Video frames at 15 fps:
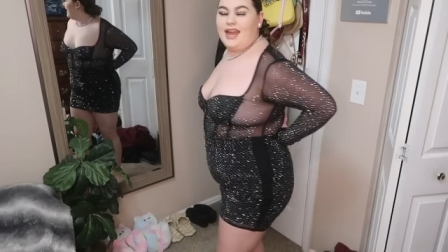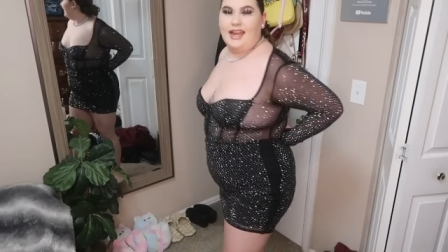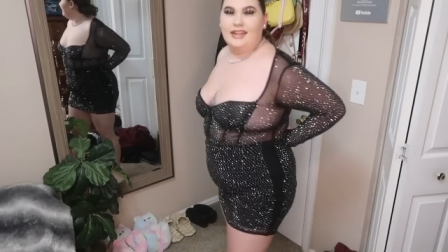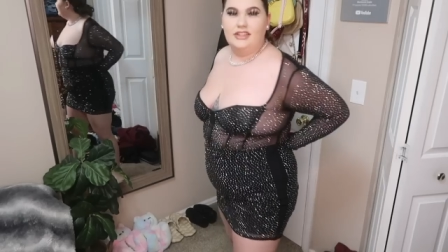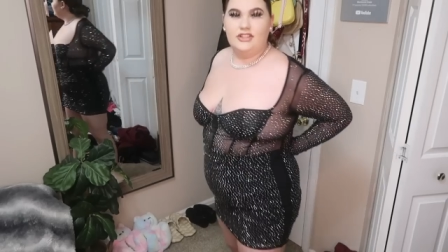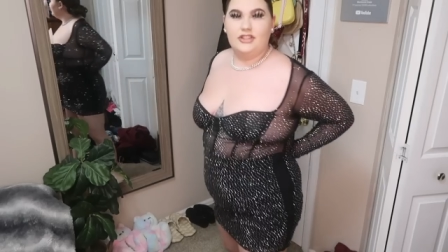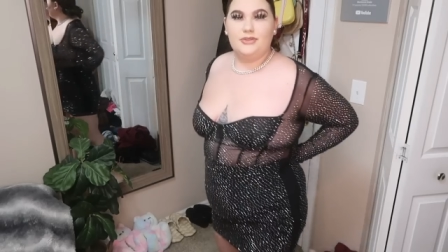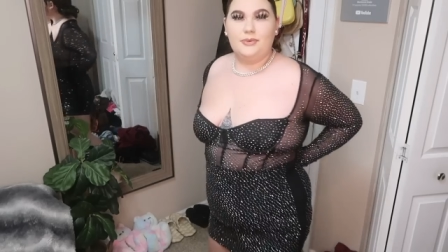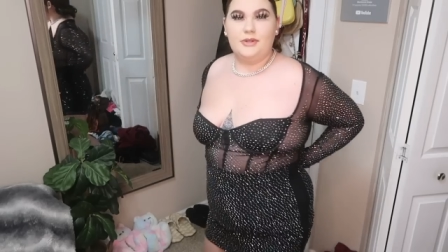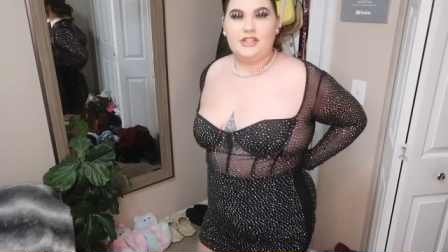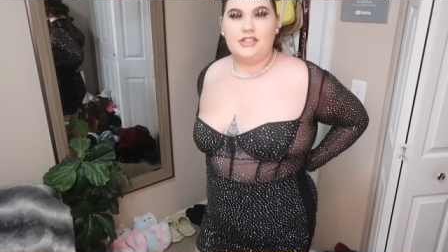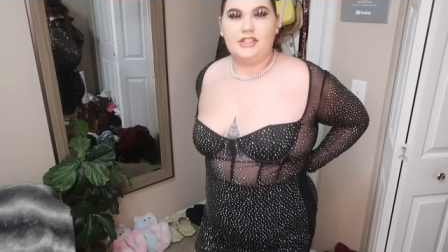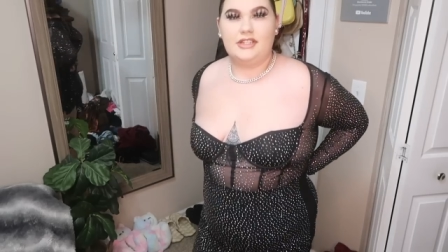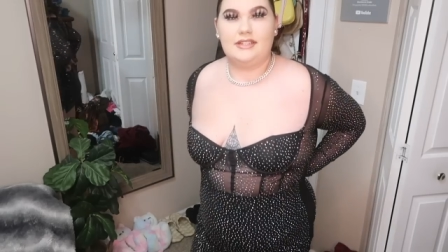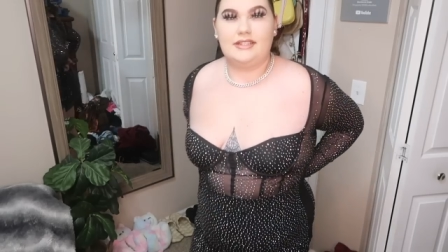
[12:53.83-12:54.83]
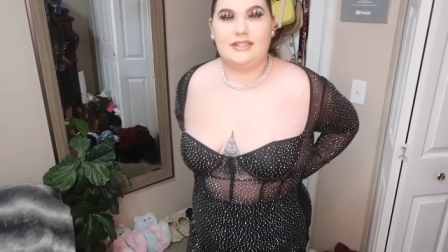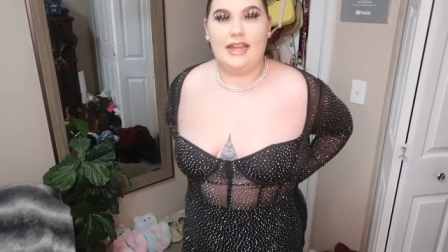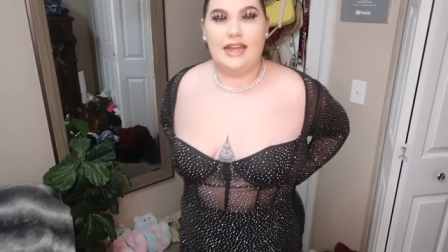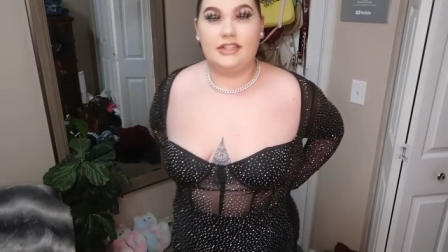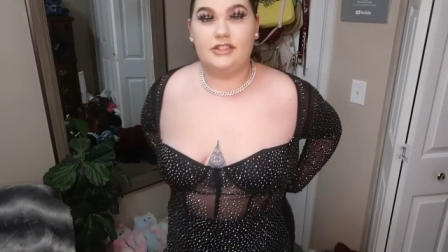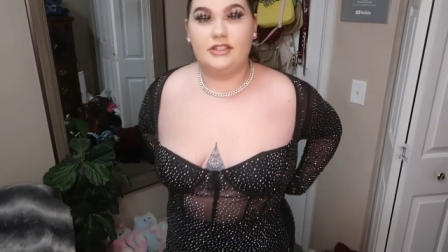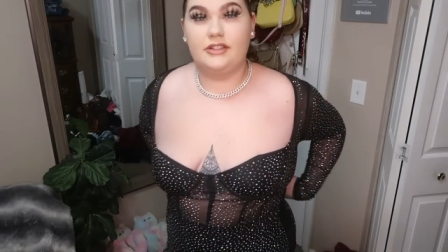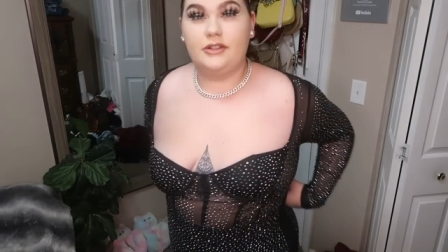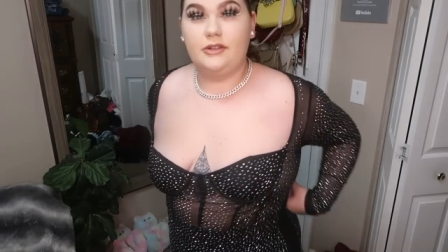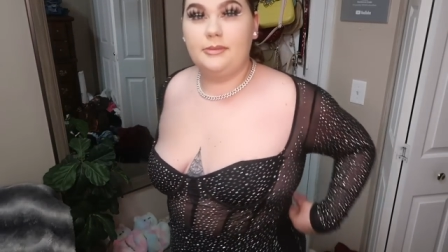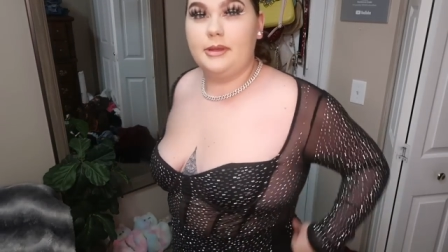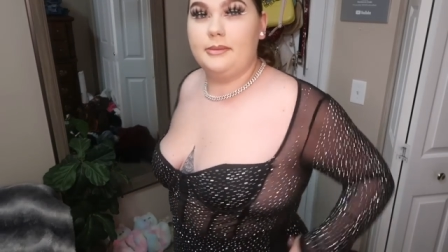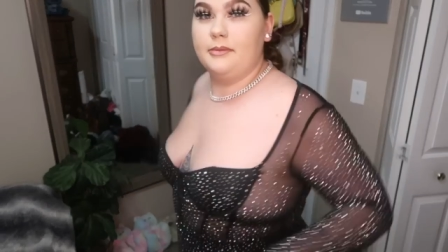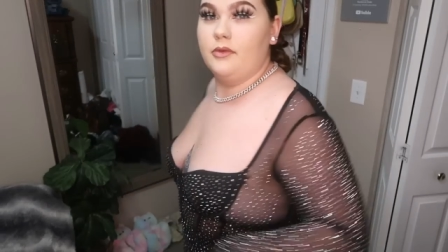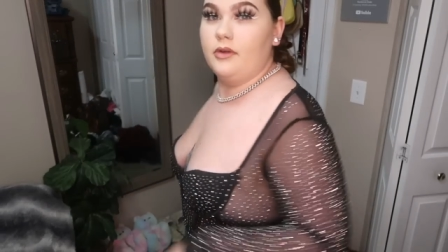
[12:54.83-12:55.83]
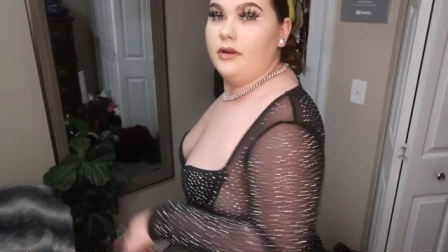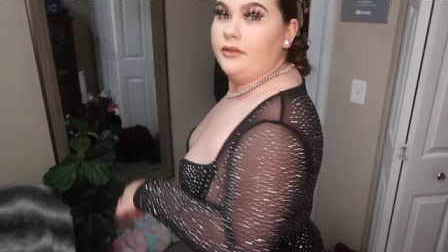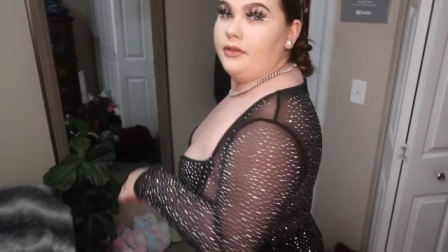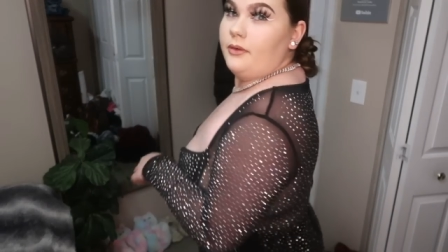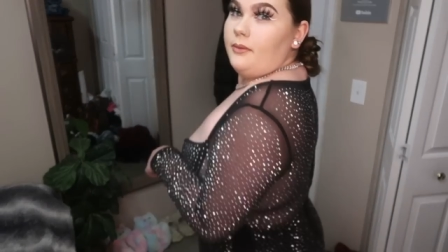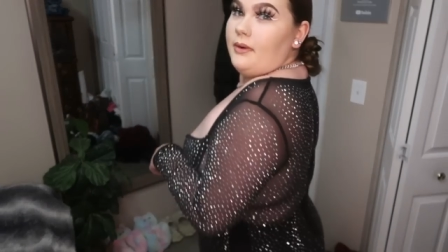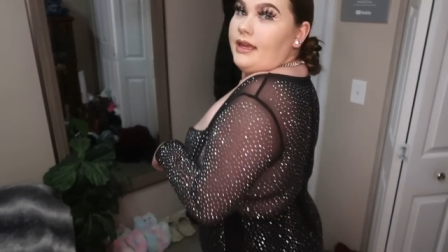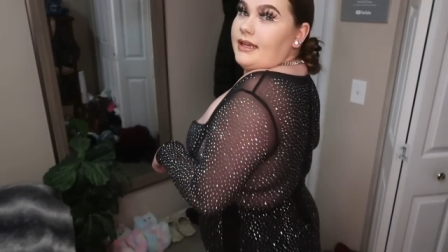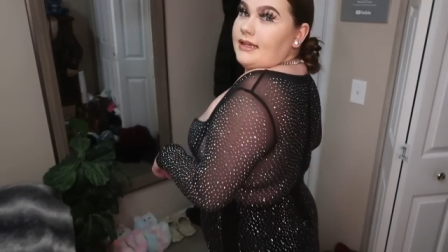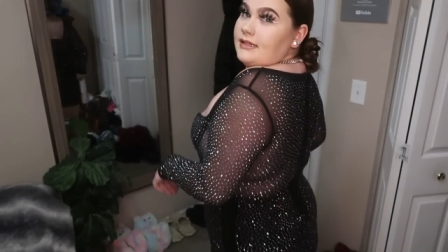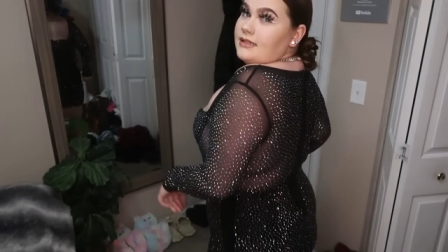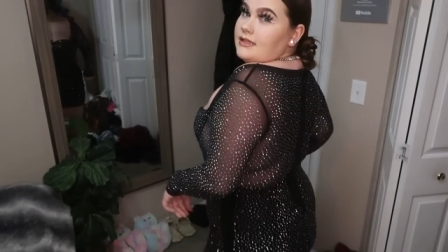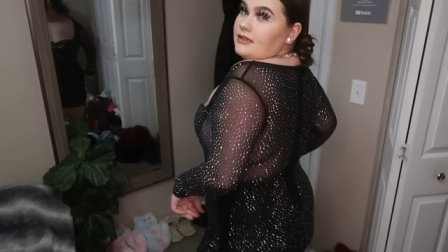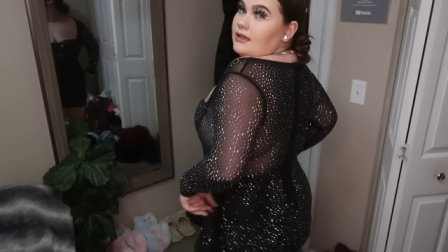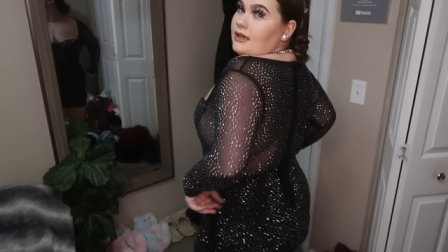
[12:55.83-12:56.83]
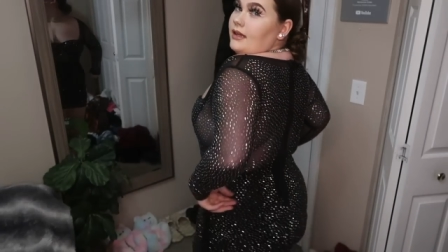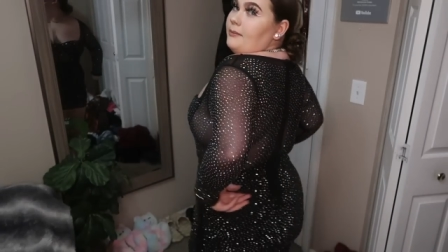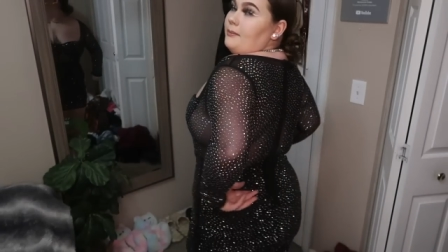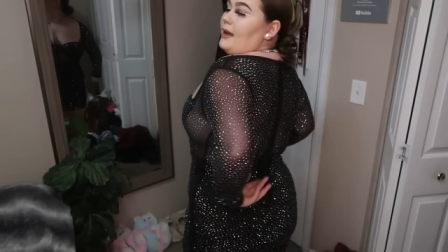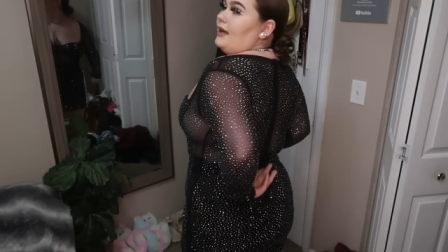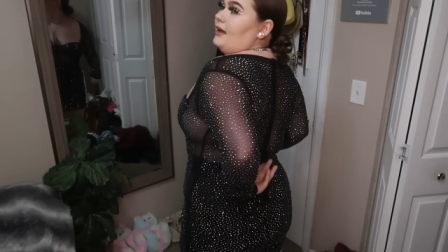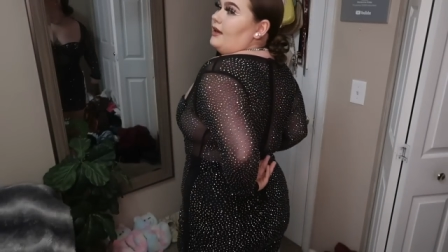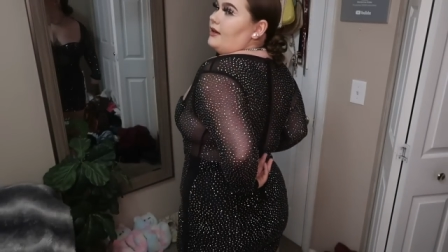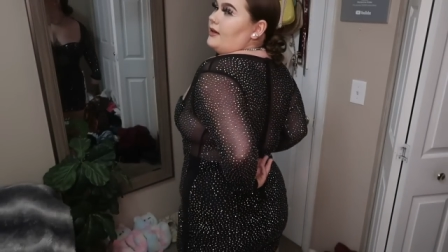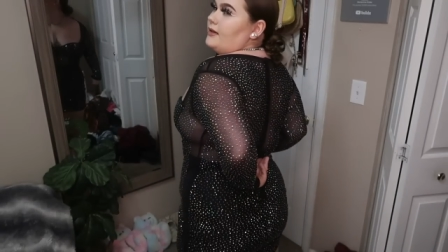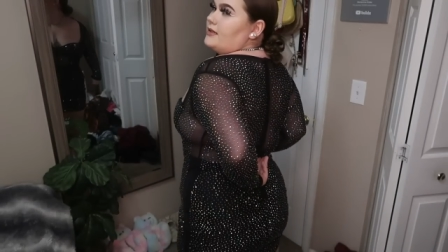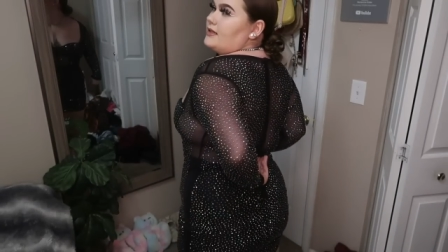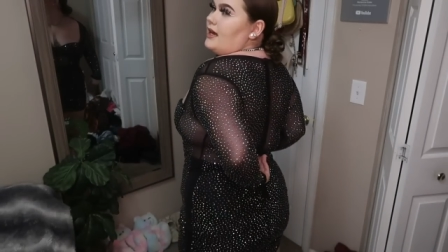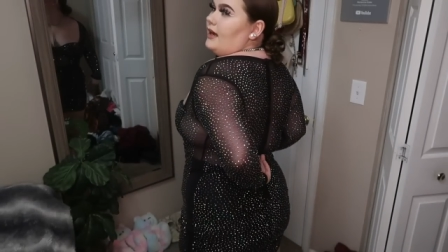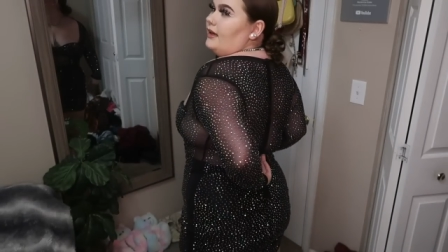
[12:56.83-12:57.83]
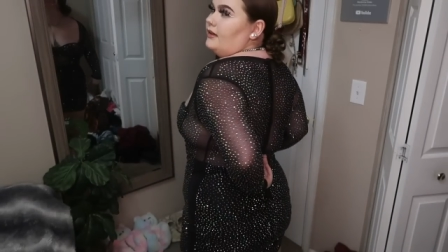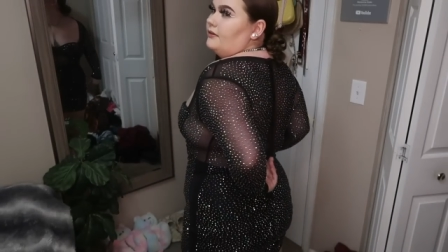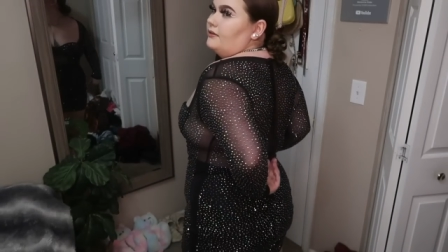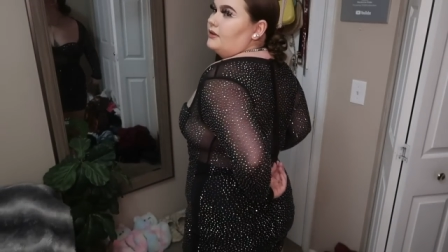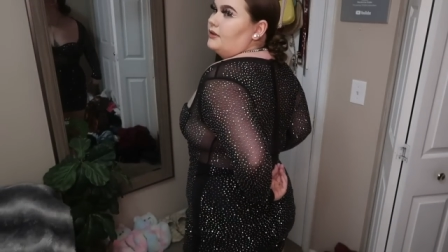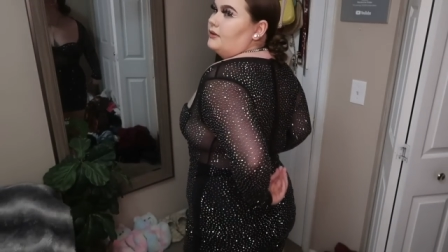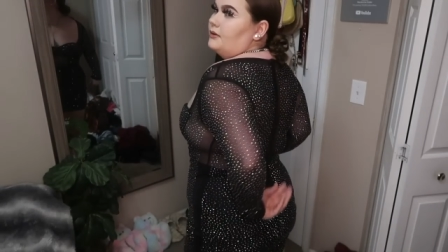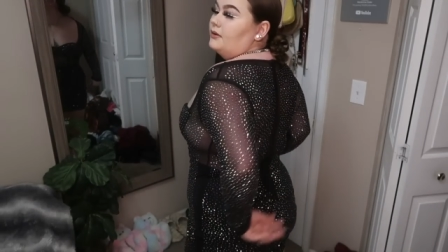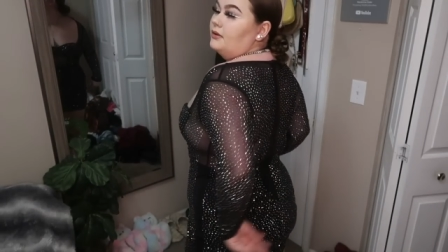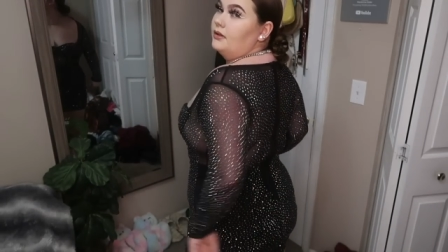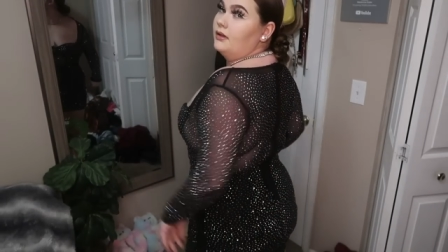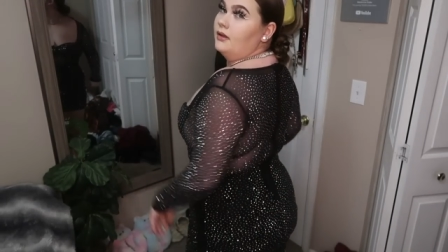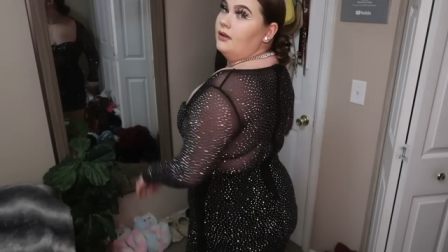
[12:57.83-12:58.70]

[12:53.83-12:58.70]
kind of just wish it snatched a little bit more in the waist. Like back here, it's kind of a little.